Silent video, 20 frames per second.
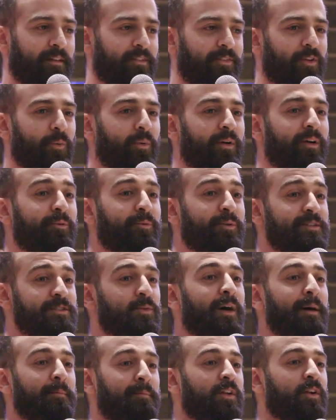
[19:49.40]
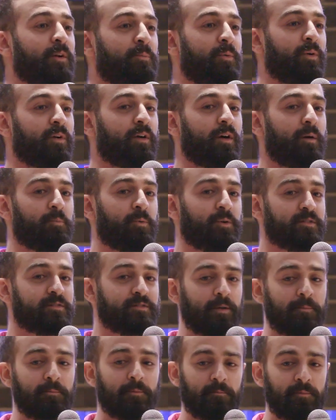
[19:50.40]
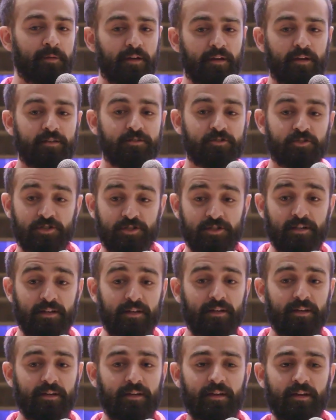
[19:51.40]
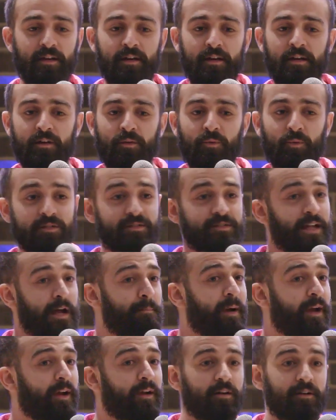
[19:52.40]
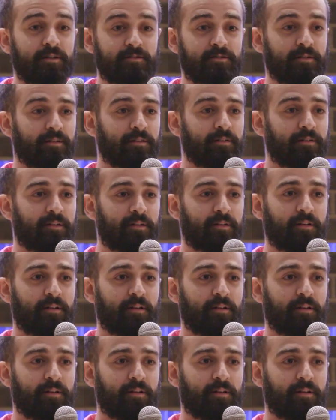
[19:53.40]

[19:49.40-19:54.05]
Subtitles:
the real reason why me and her broke up was simply because she was not my cousin.